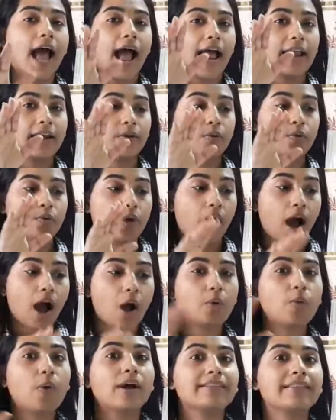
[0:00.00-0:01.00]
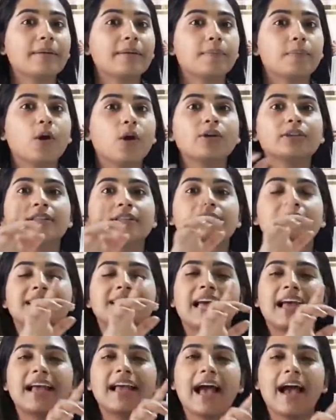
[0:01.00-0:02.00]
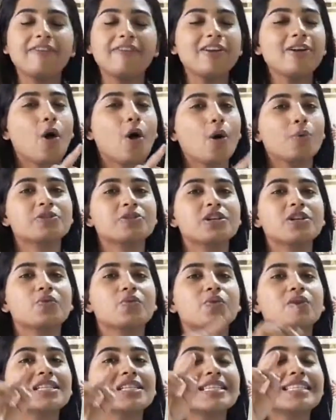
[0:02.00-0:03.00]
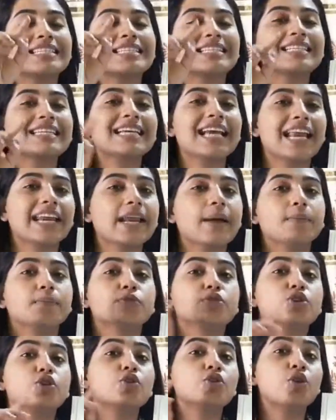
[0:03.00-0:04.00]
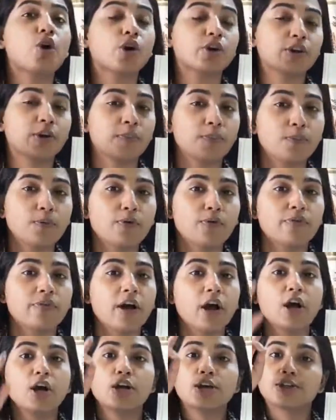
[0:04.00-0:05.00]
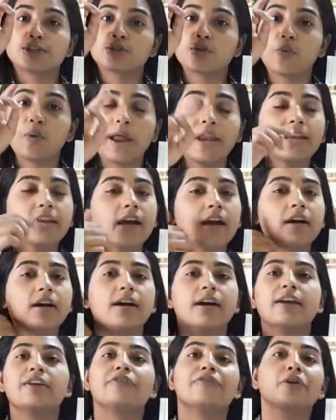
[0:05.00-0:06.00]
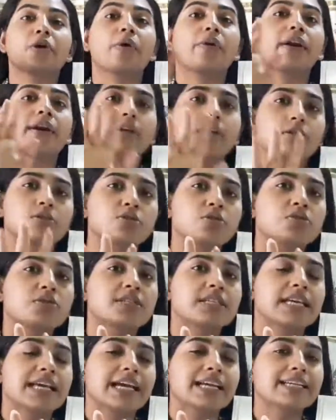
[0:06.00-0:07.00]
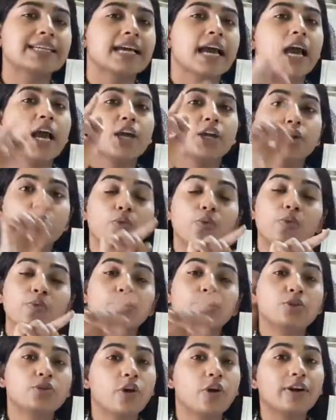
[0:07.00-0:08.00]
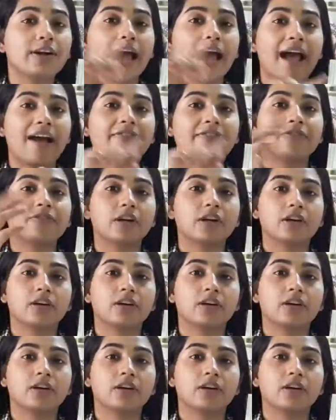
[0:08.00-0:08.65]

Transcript: And how are they blocked? They have an option which is DNM, do not move. So when if you're an associate, you do not have